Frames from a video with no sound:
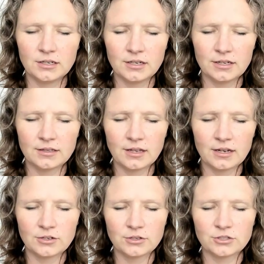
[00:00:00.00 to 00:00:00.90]
get
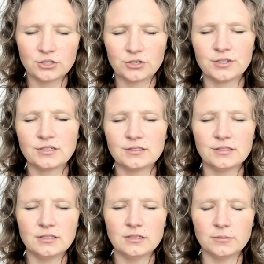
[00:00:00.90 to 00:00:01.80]
that nurture in
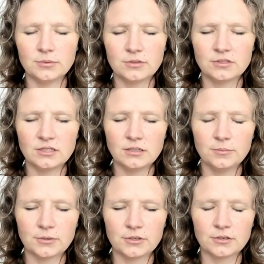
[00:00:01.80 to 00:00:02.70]
deep
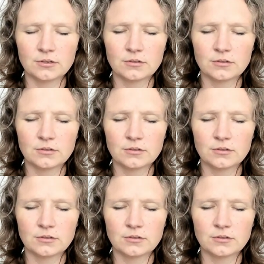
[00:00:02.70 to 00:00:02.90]
deeper.